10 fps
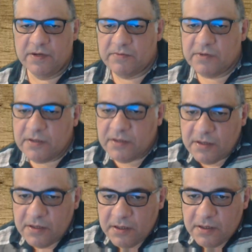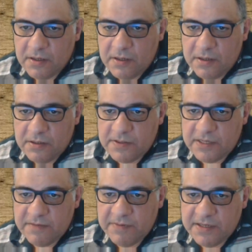I don't want to lose
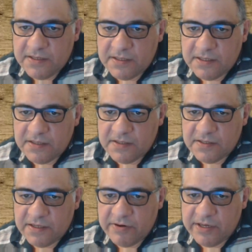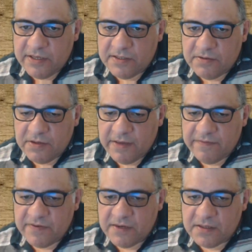any pieces unnecessarily. So knight
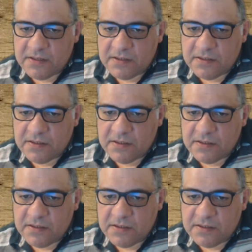f6.